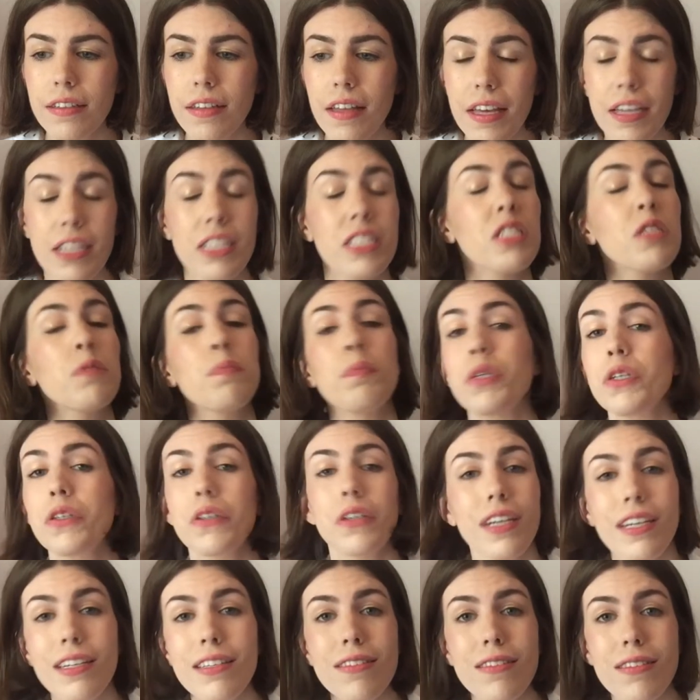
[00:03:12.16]

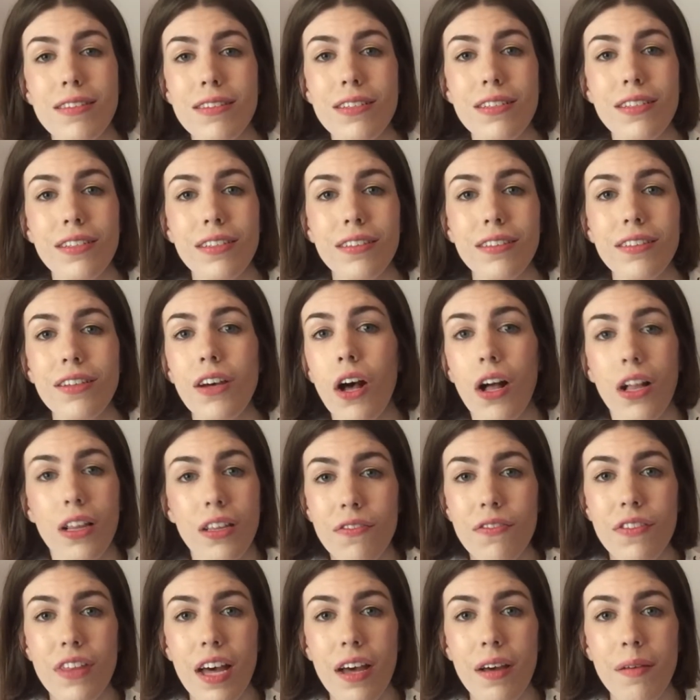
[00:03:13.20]
experienced all
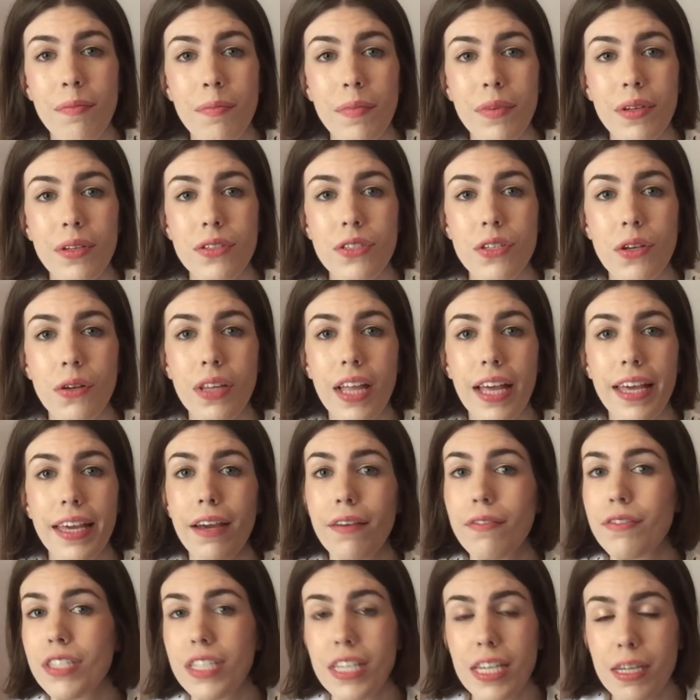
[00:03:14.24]
of them. So like
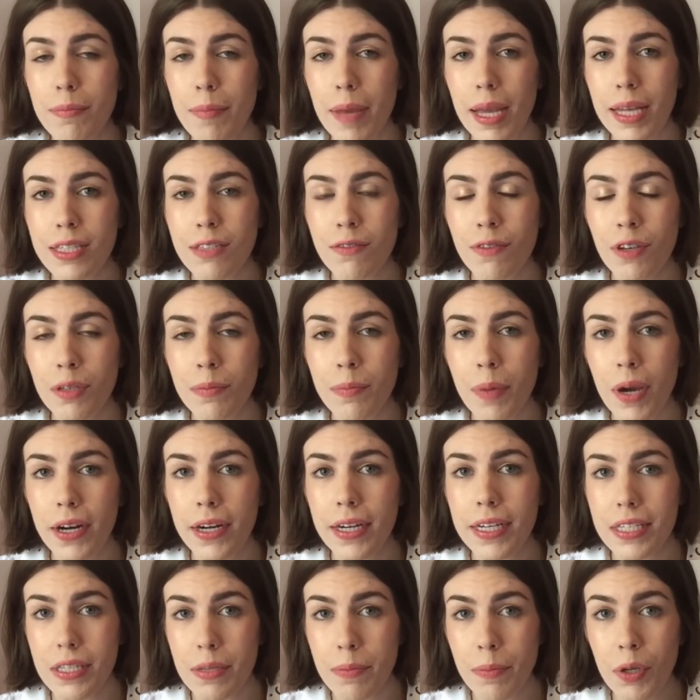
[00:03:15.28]
I've seen Mansfield
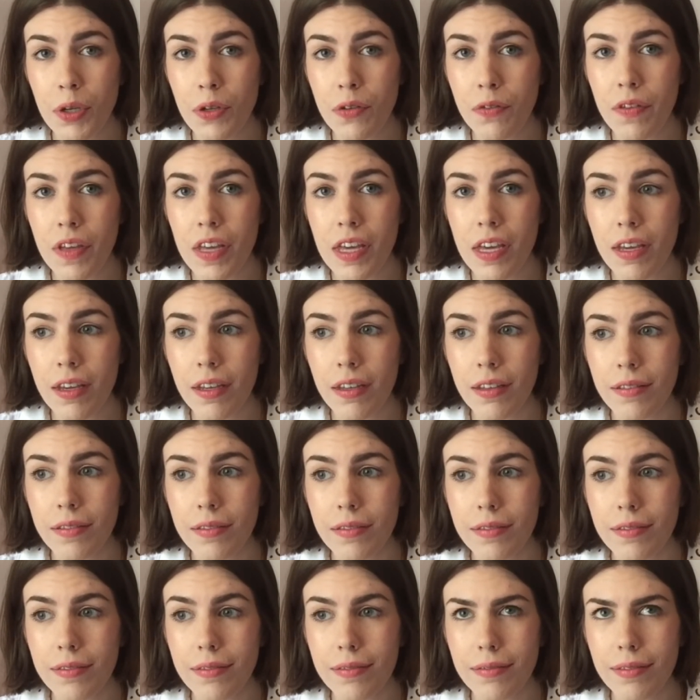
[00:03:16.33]
Park as a movie
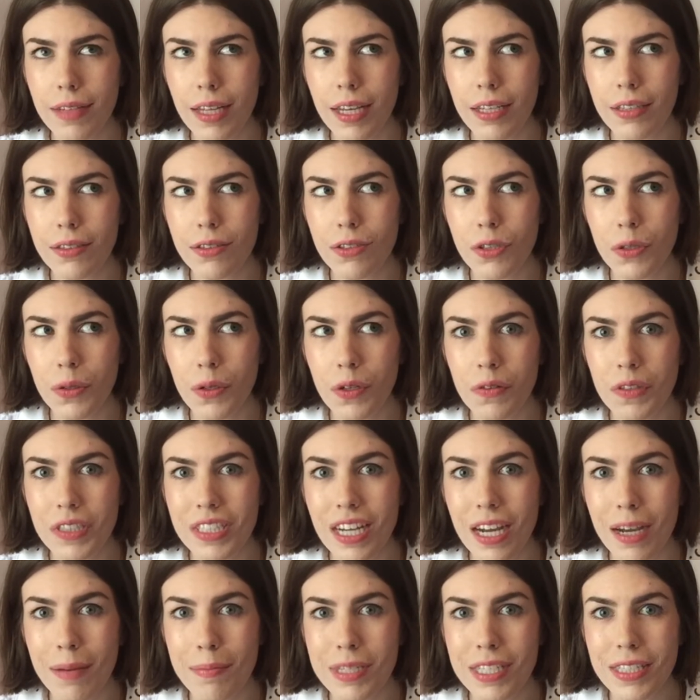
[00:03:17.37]
like 2 or 3
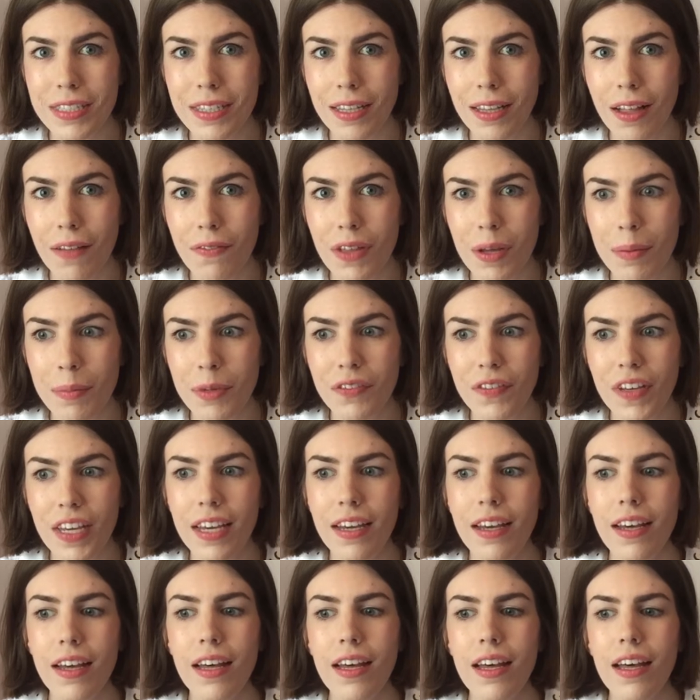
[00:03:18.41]
times because I love that movie.
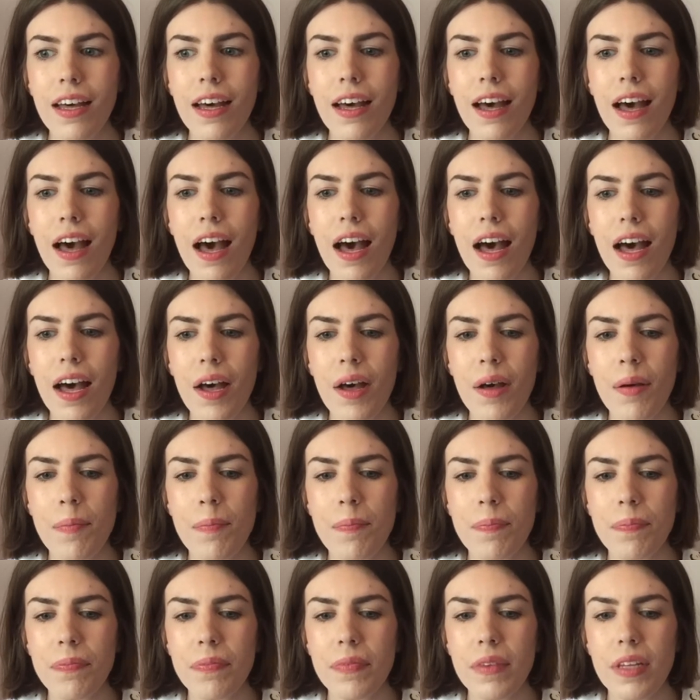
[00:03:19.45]

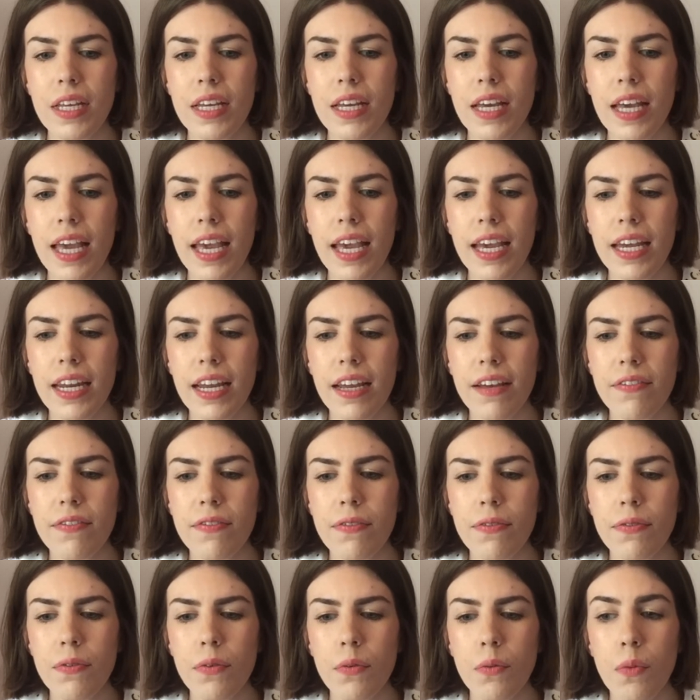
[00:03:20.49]
And
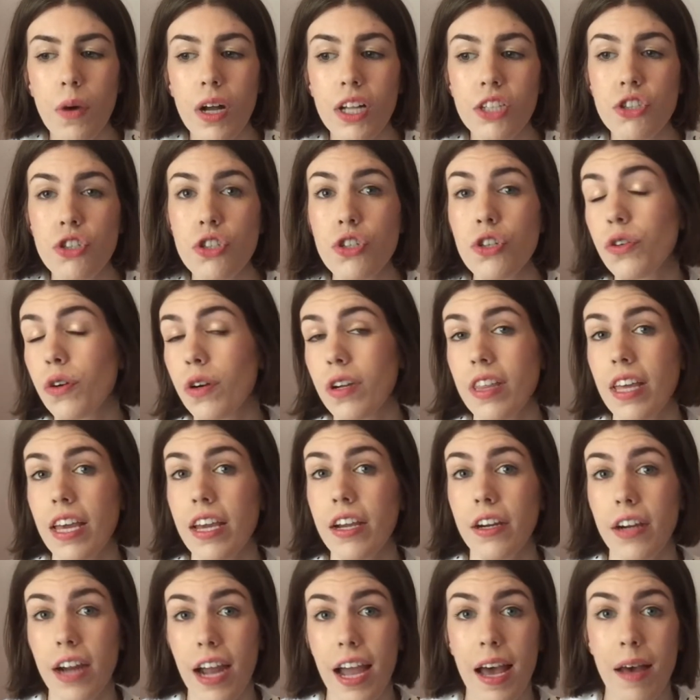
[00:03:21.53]
I've watched
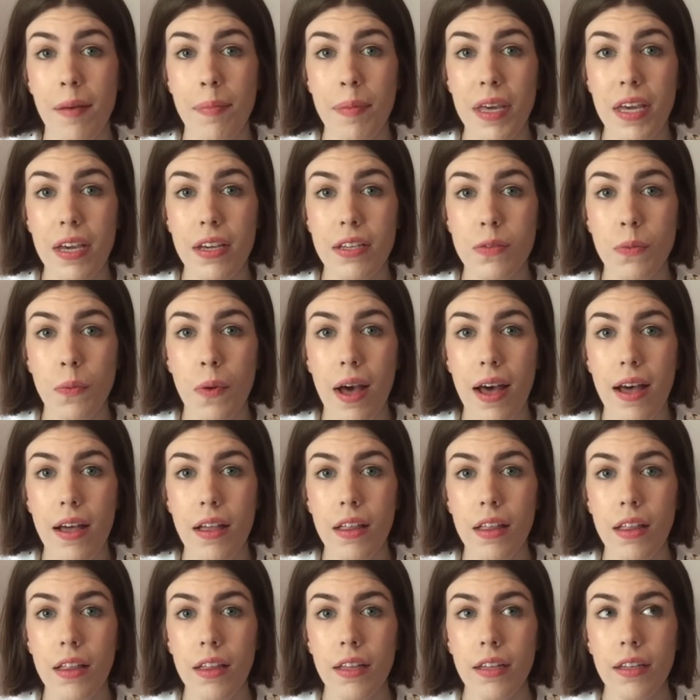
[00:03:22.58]
Northanger Abbey as
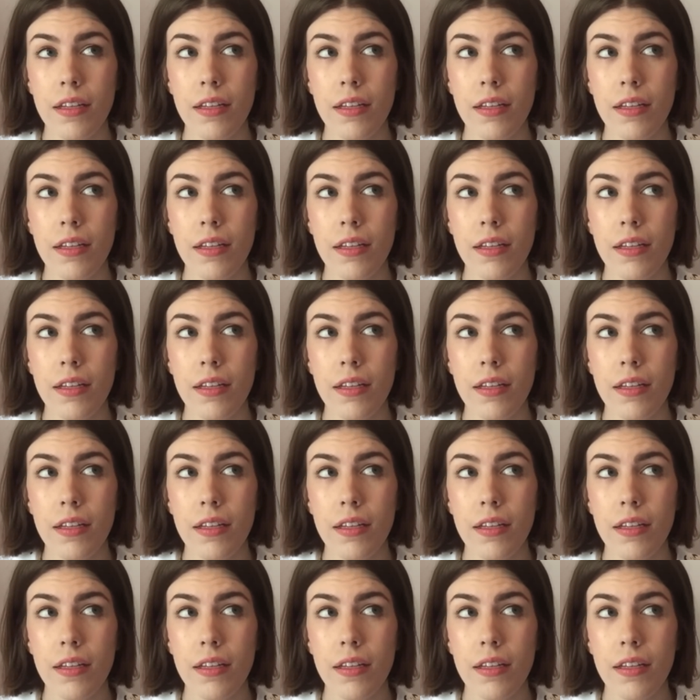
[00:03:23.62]
well.